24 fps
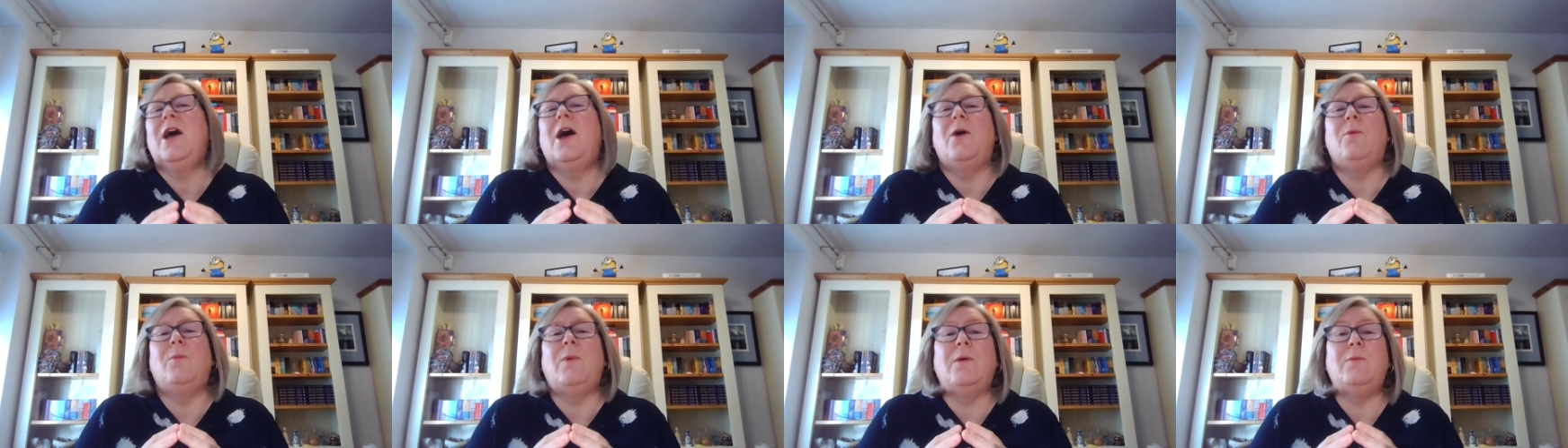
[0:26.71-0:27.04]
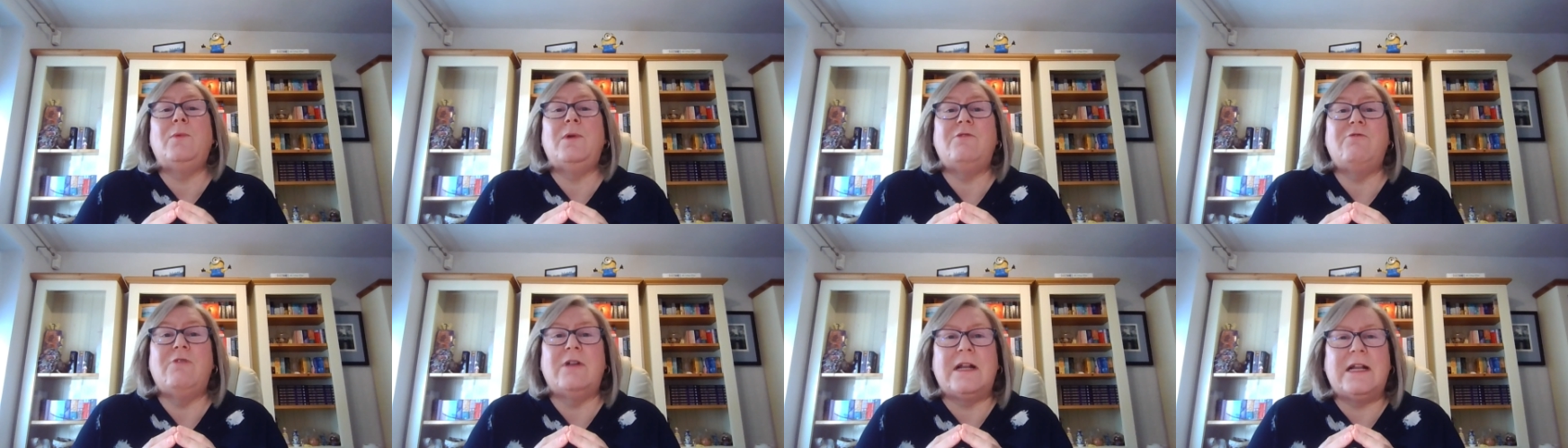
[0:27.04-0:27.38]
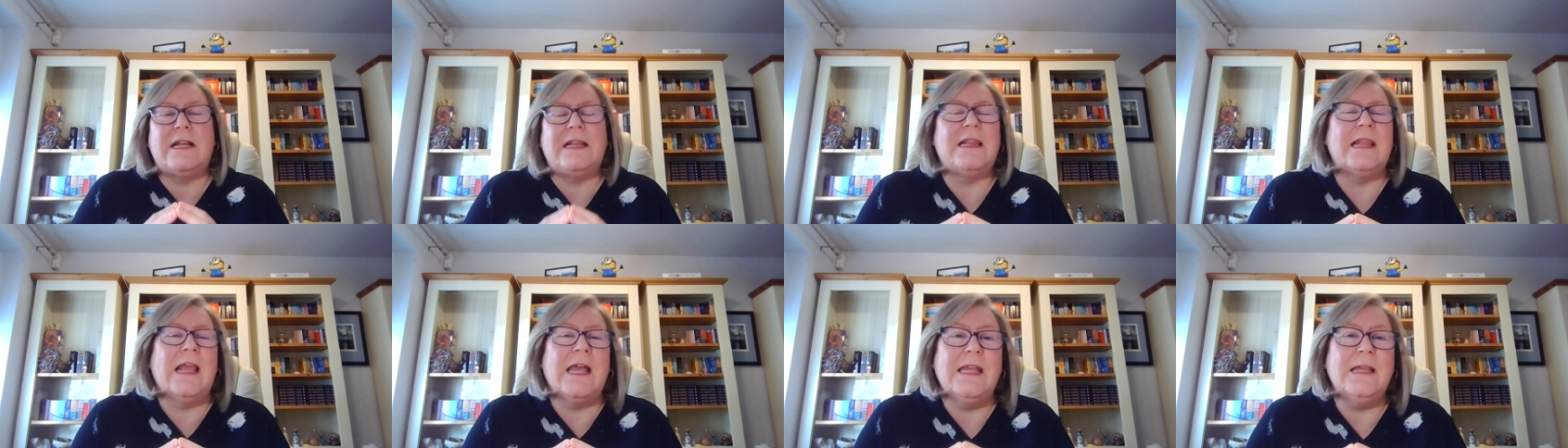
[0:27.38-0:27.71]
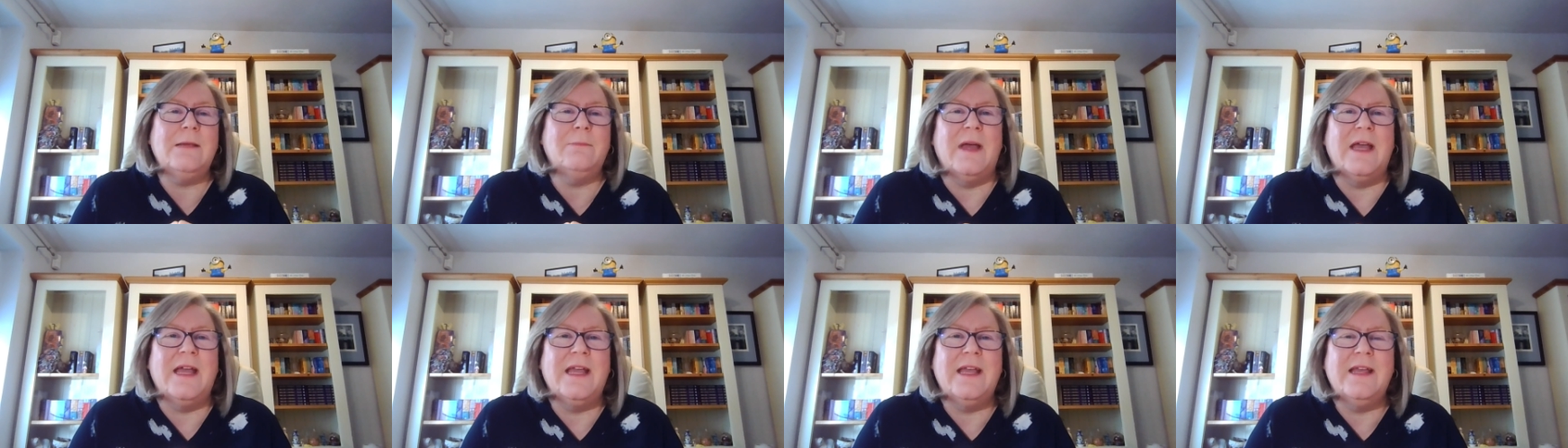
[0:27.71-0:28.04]
and when we
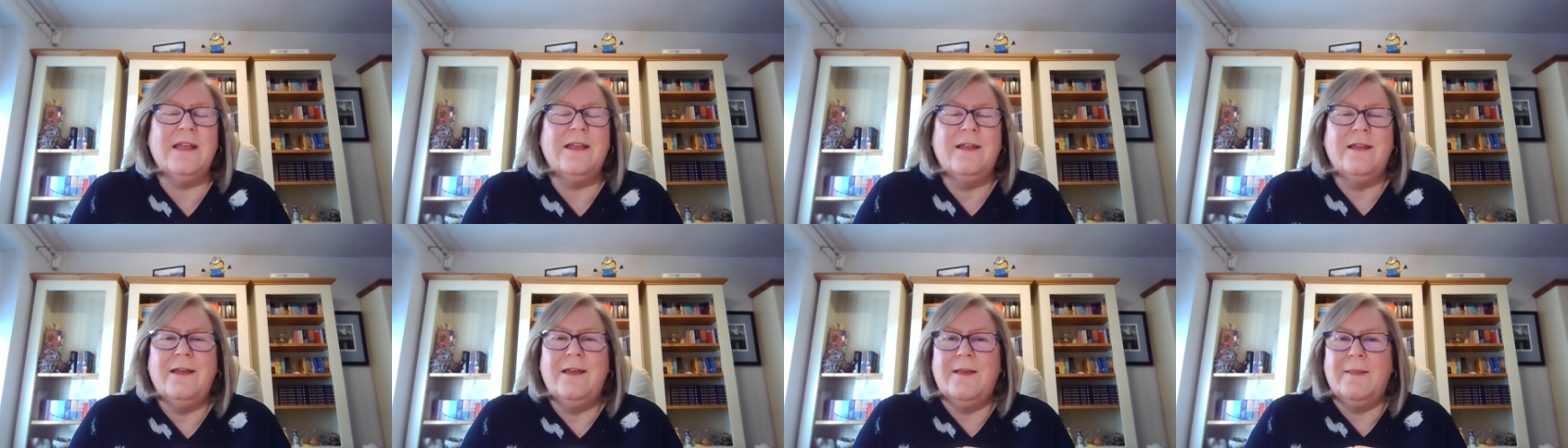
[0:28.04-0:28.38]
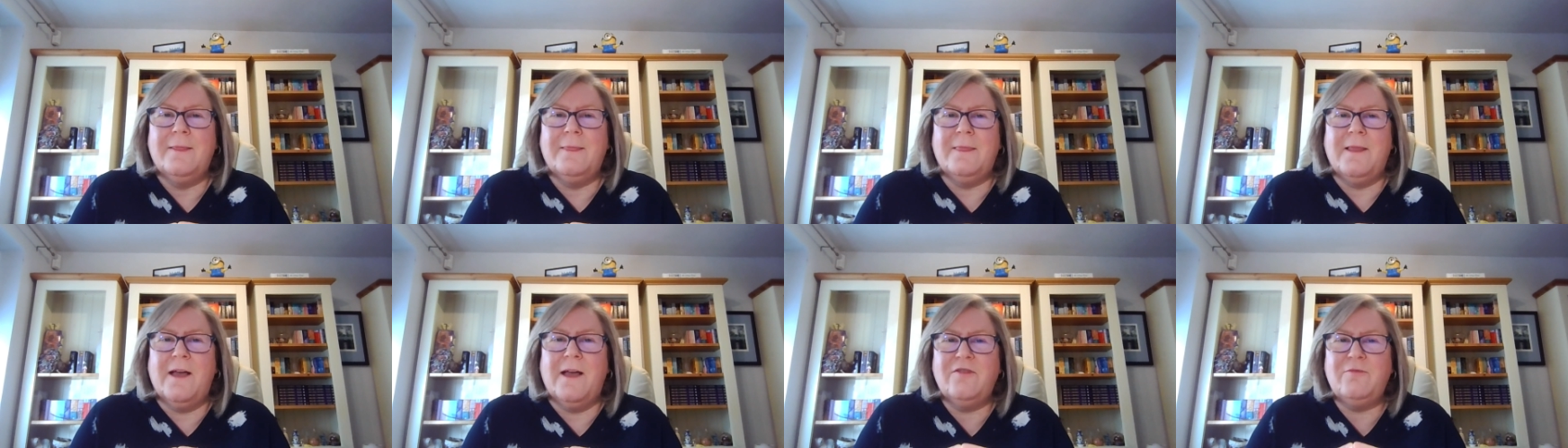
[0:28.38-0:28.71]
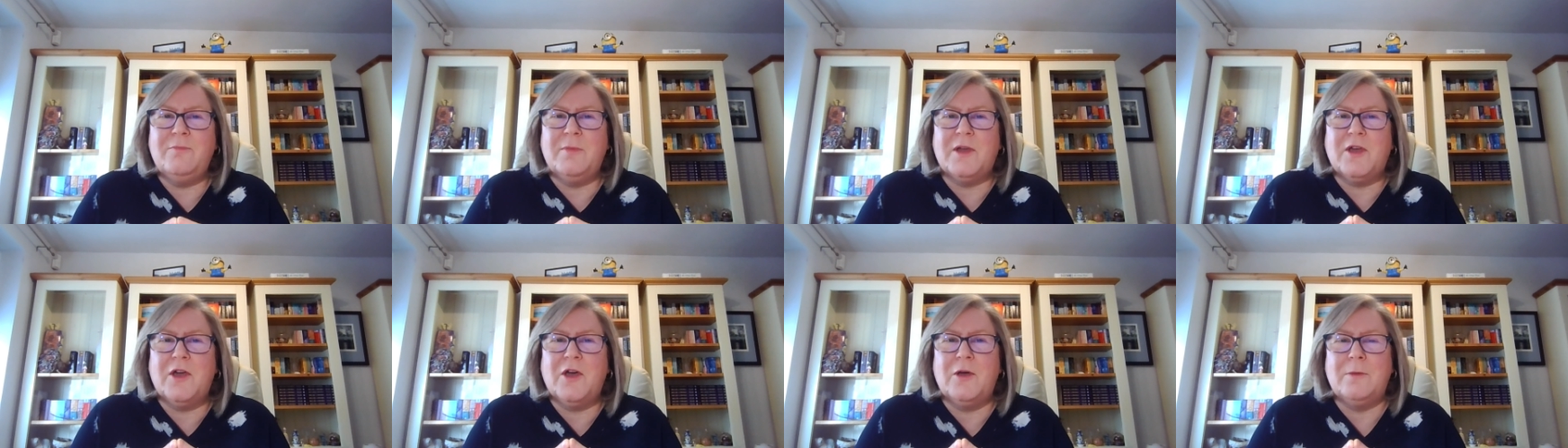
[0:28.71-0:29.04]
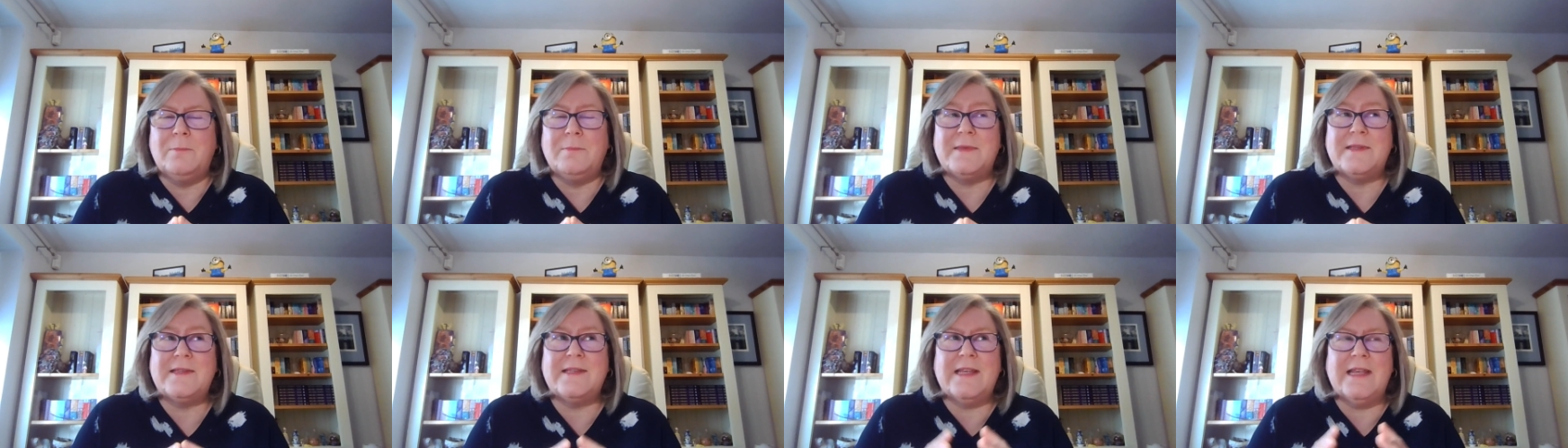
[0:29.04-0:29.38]
reclaim it, life
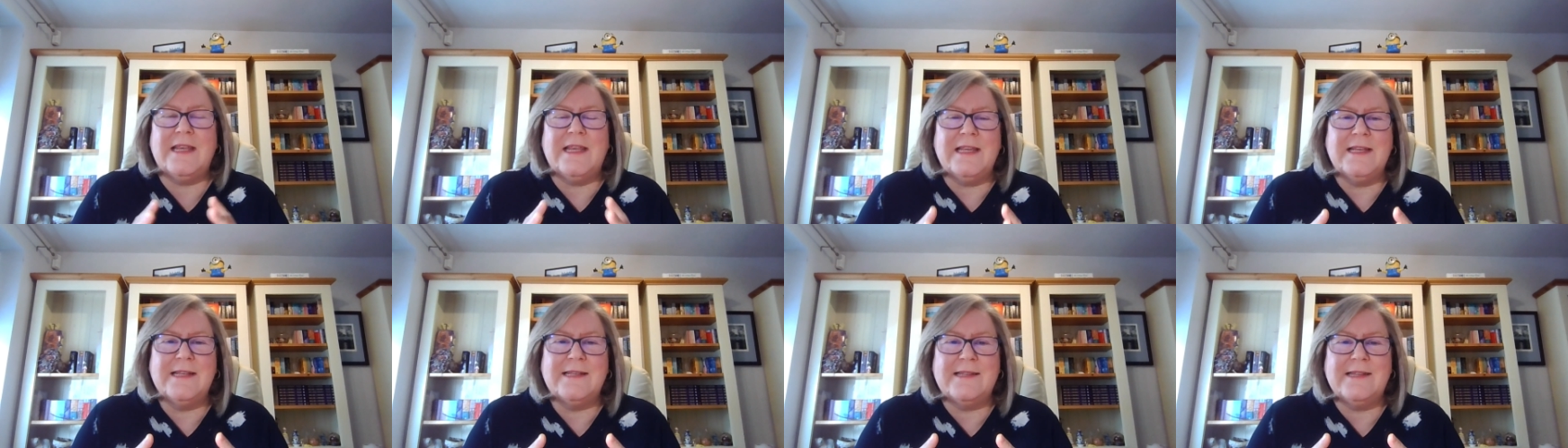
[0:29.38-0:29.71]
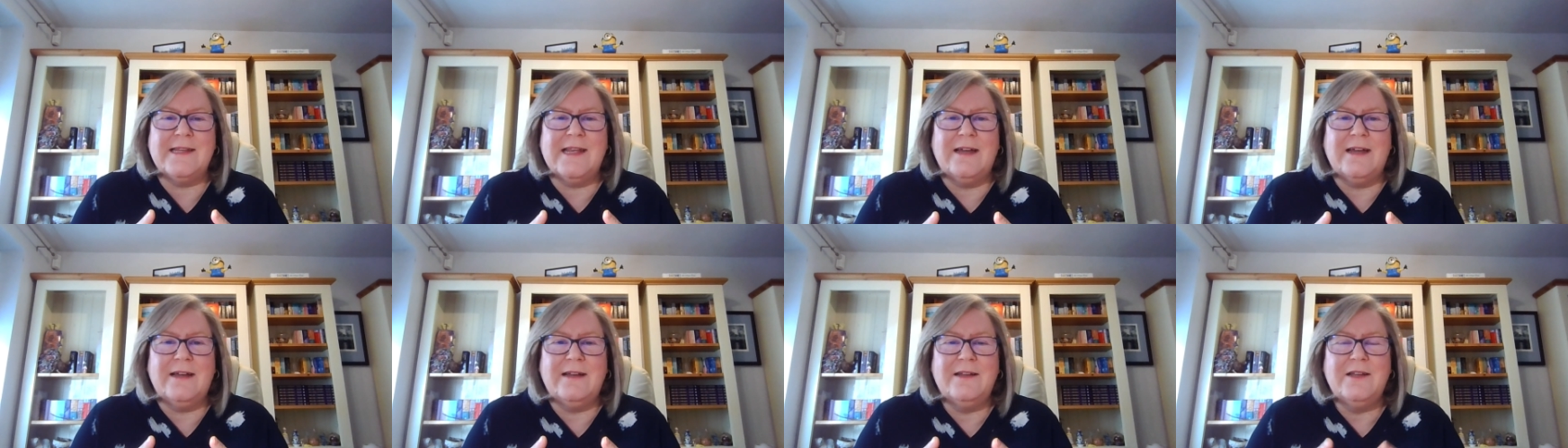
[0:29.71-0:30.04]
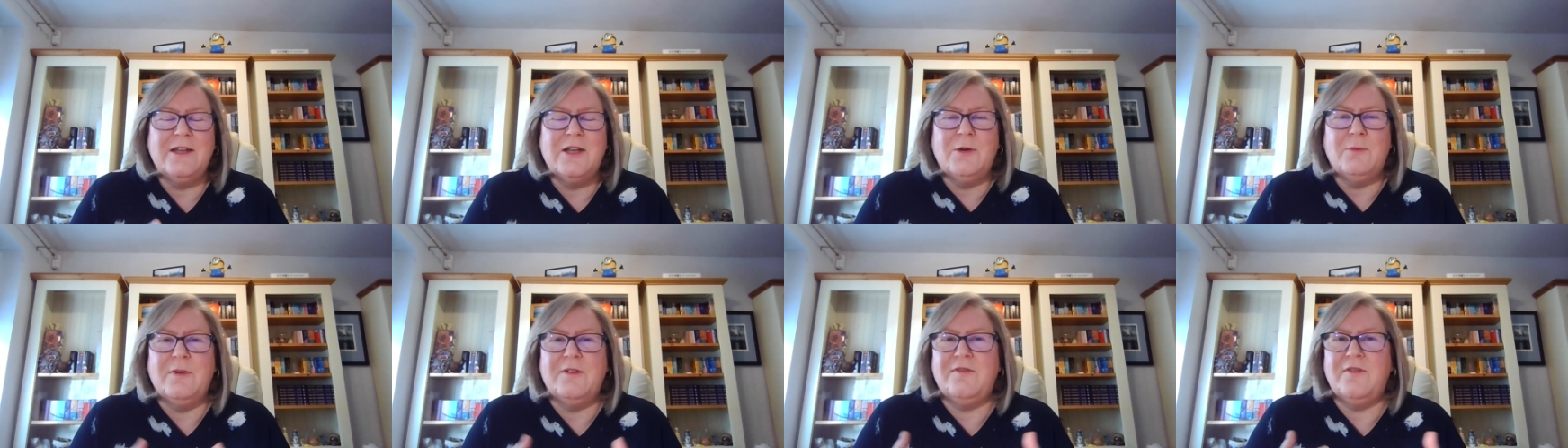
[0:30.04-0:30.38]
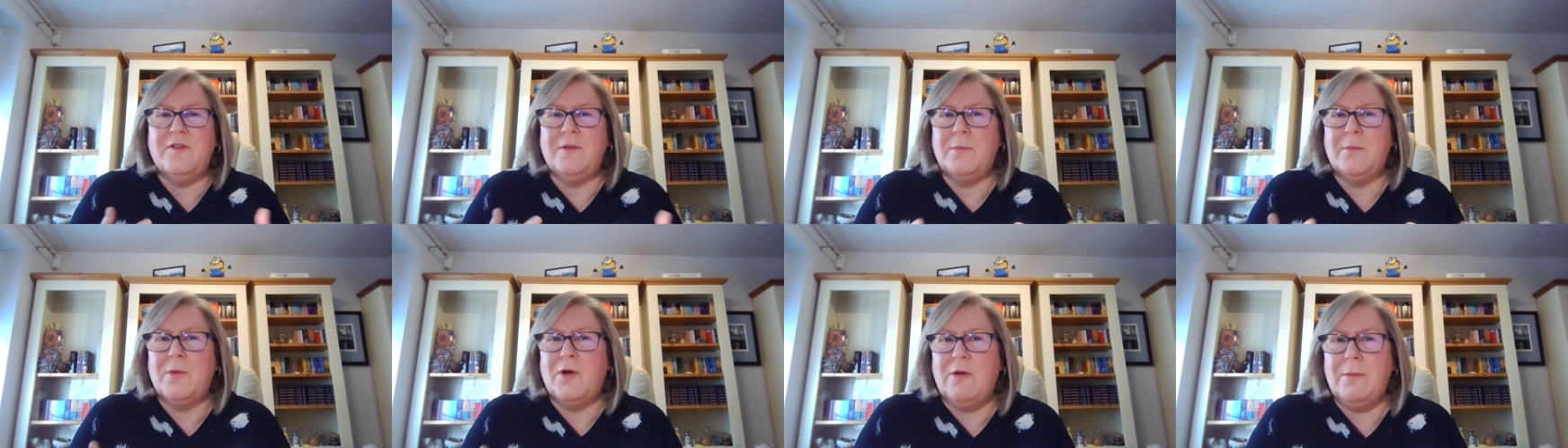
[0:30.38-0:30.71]
becomes easier, we
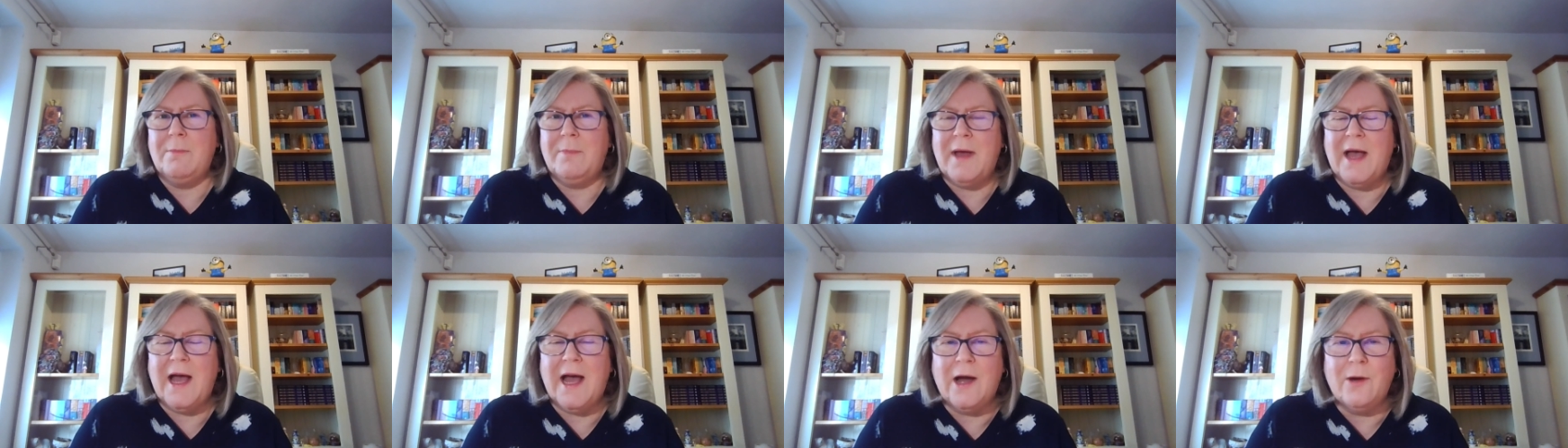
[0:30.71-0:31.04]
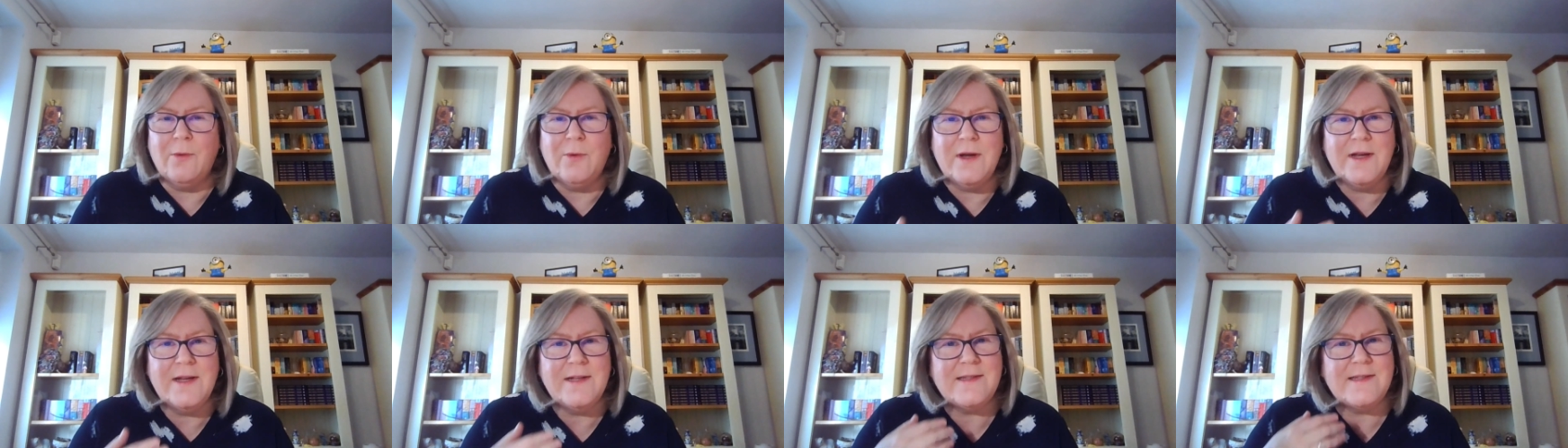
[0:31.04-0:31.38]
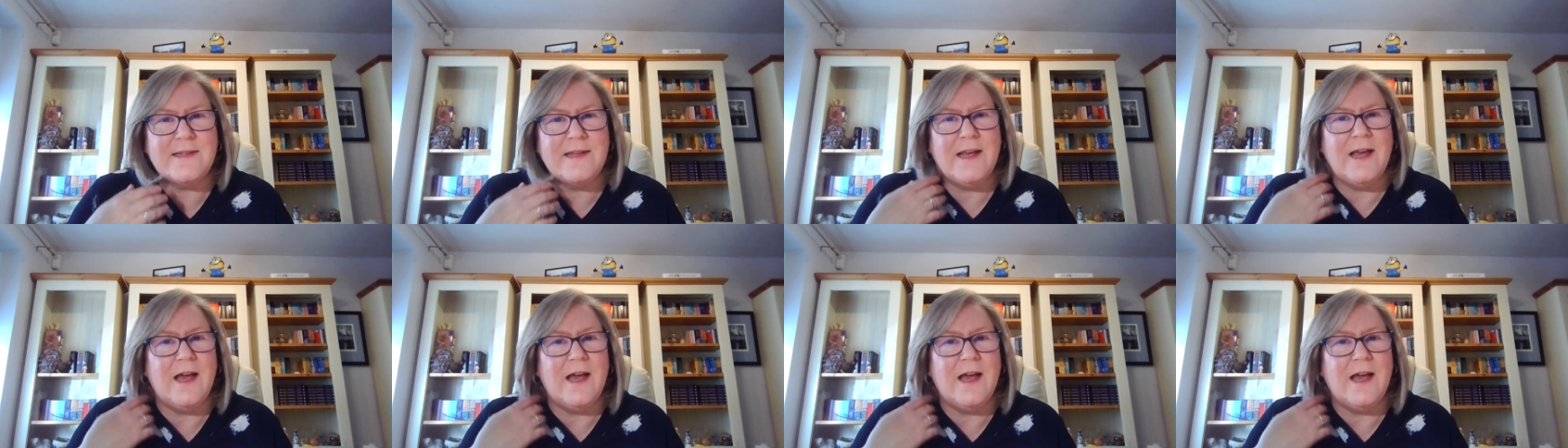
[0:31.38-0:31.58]
feel more empowered,